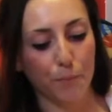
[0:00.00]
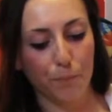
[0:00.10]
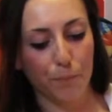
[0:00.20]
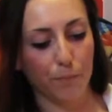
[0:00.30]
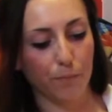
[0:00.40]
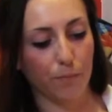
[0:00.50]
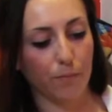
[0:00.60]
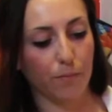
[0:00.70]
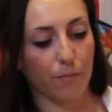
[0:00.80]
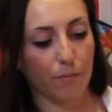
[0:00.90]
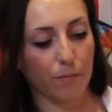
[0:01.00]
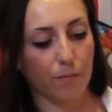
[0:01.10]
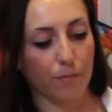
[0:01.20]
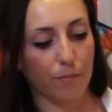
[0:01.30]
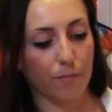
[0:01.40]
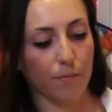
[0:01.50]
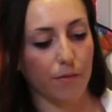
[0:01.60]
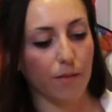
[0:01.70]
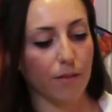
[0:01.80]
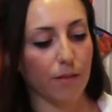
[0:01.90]

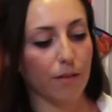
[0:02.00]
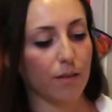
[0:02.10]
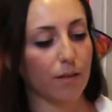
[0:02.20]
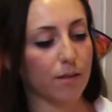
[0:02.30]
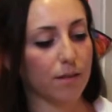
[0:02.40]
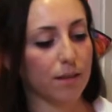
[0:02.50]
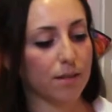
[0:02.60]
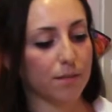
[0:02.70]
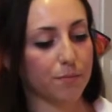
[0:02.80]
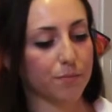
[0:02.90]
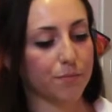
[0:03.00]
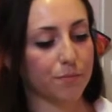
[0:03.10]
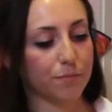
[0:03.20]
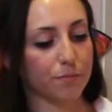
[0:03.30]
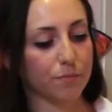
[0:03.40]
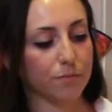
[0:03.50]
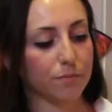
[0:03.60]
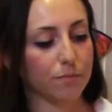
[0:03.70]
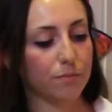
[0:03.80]
(silence)